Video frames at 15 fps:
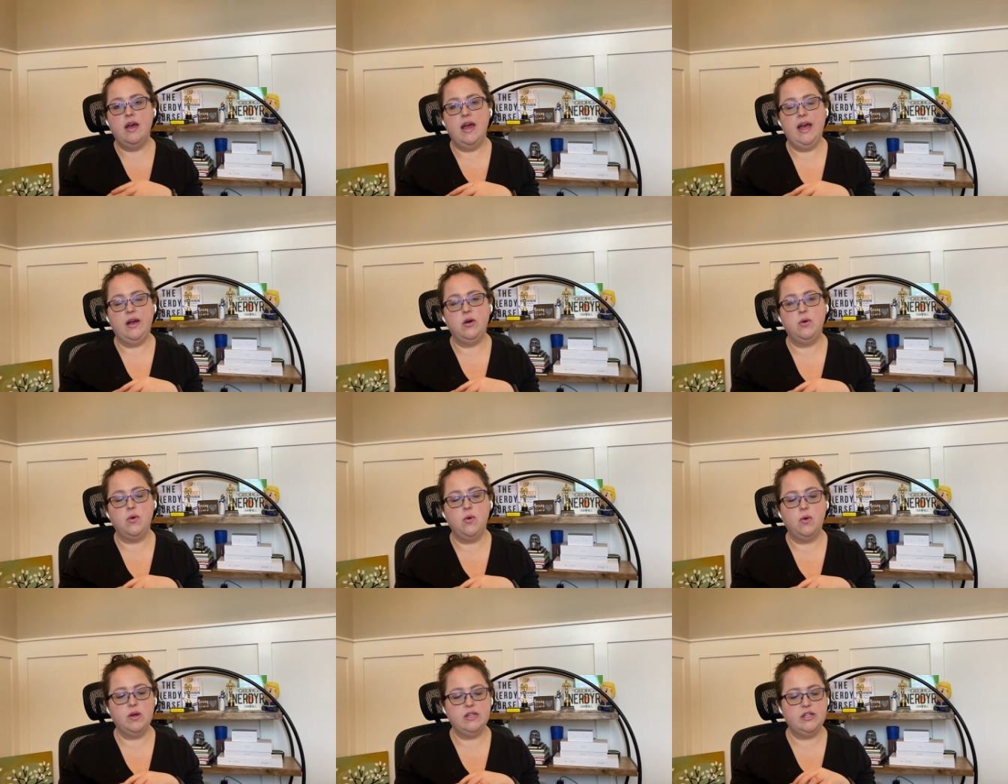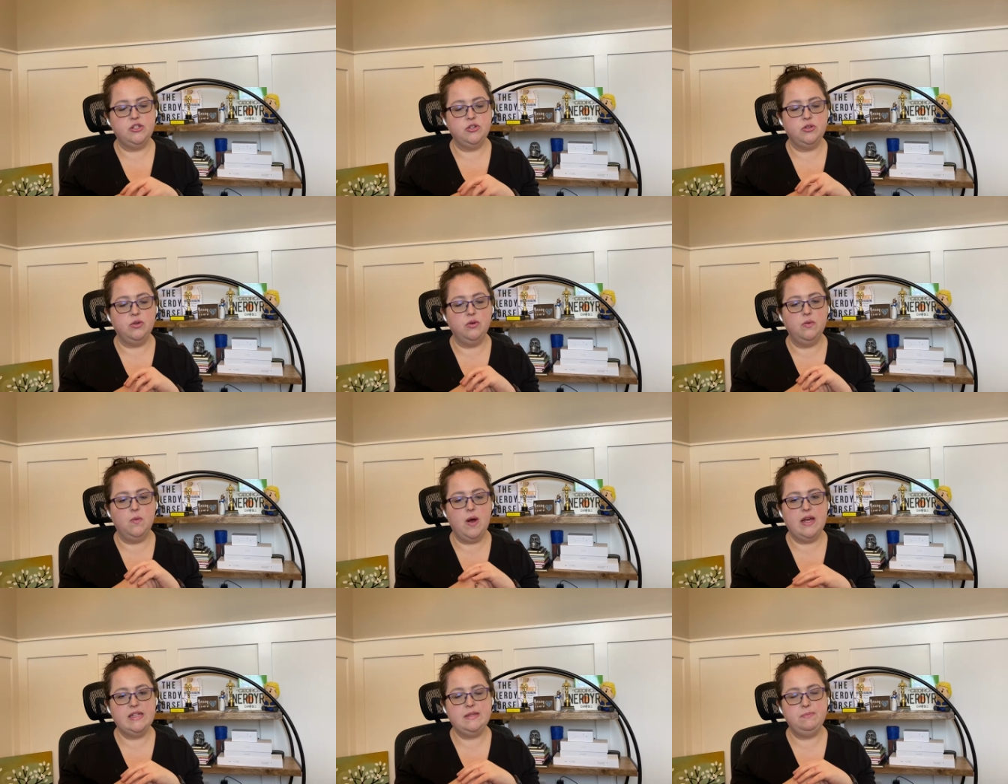Eko Core Digital,
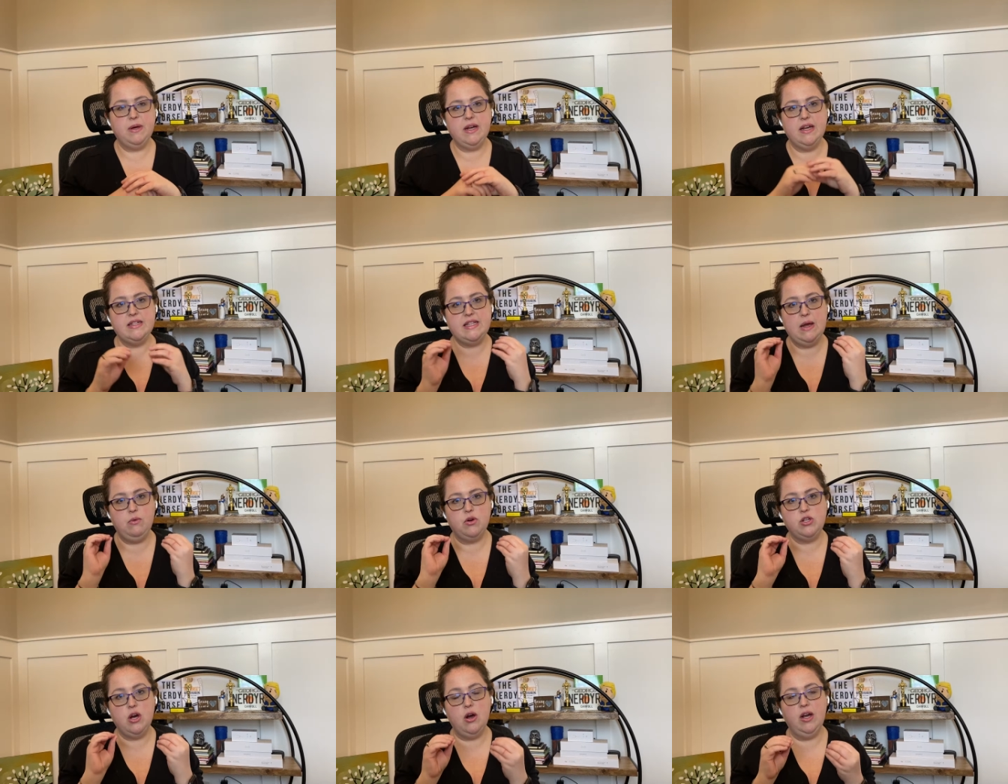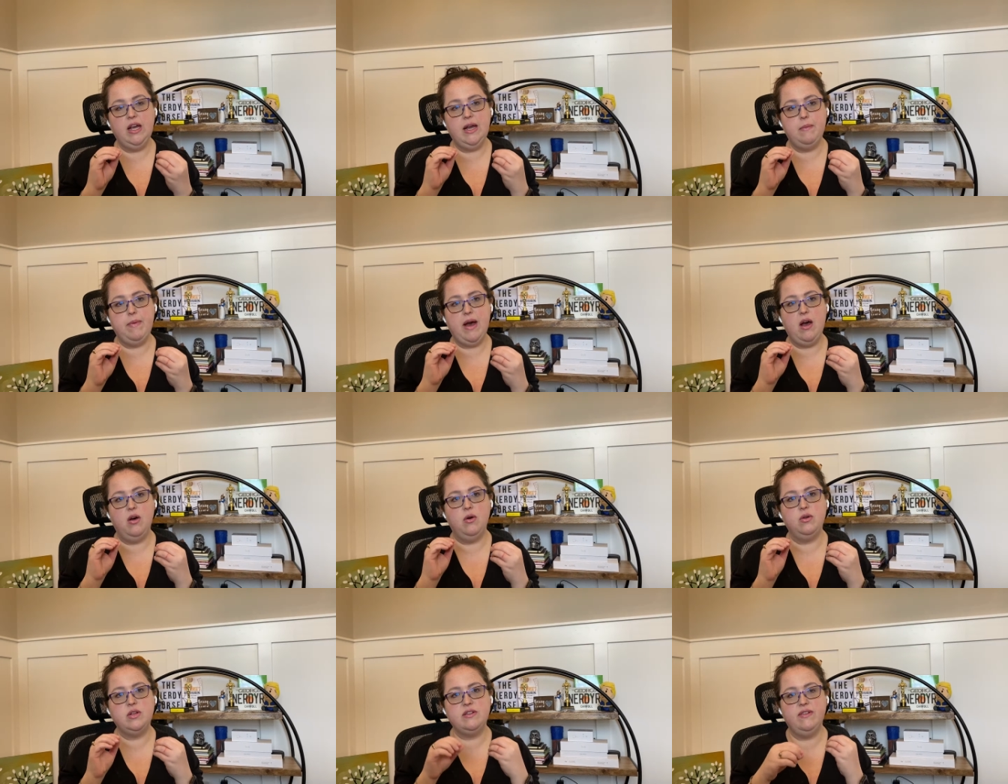was because they were talking
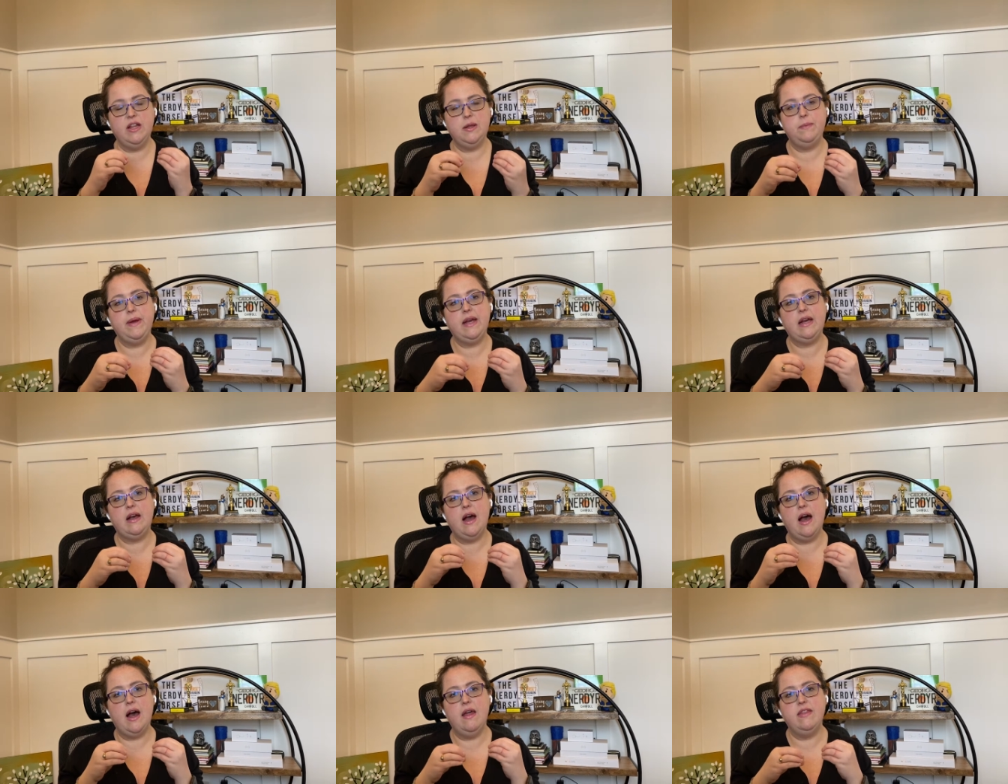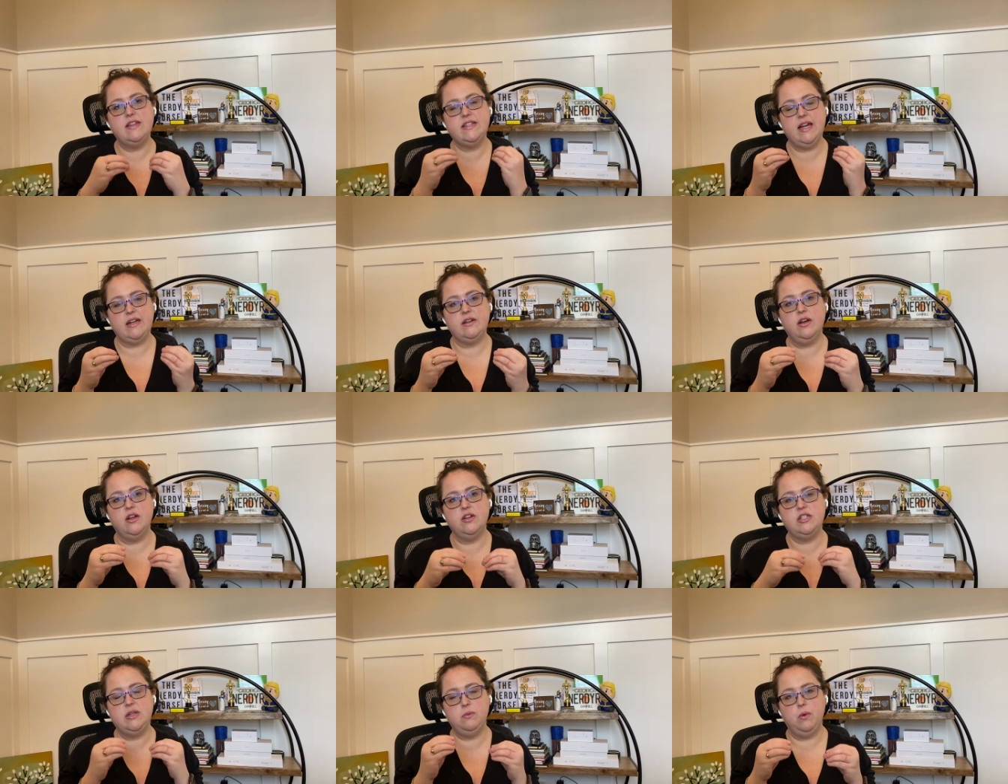about developing uh, this
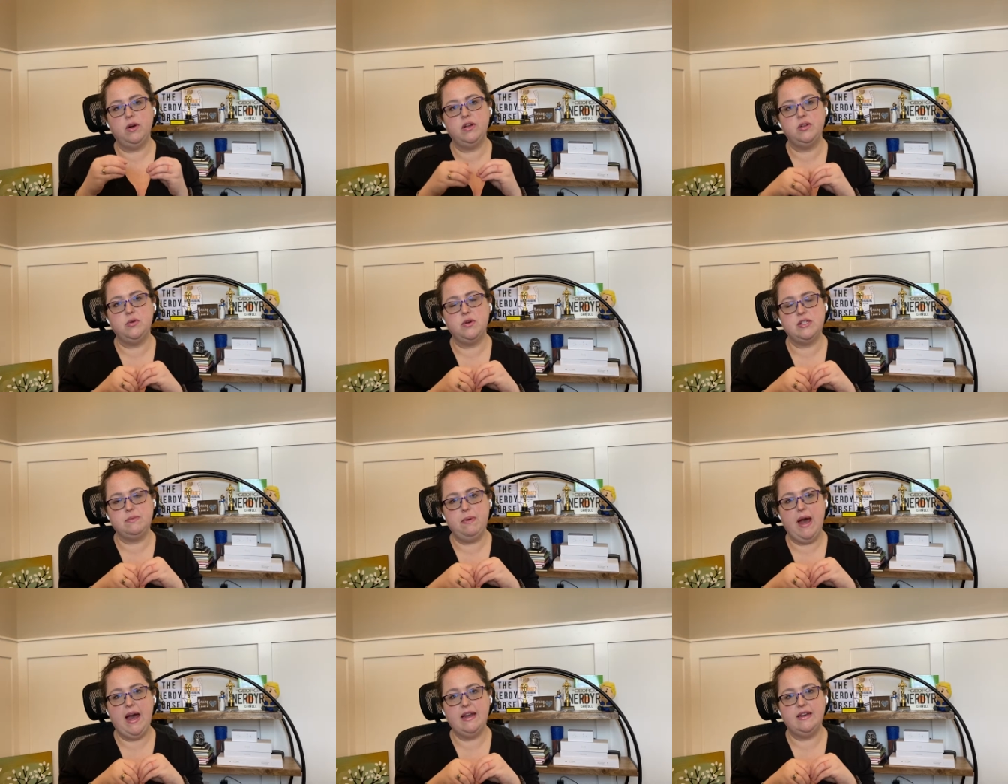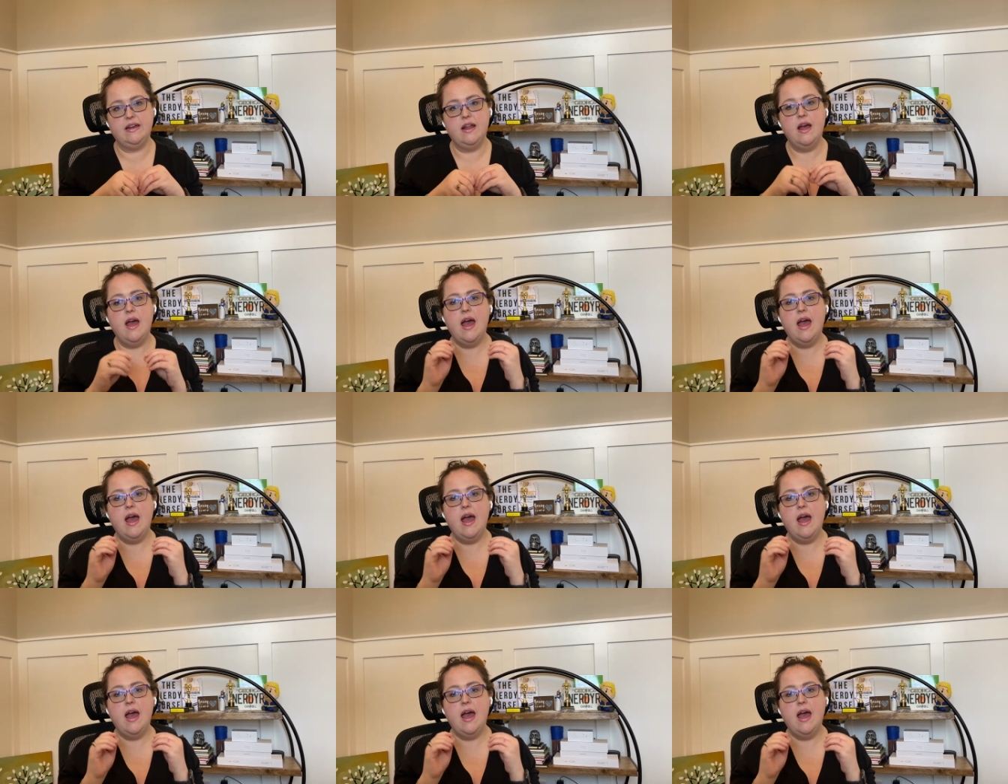technology and working towards a patent.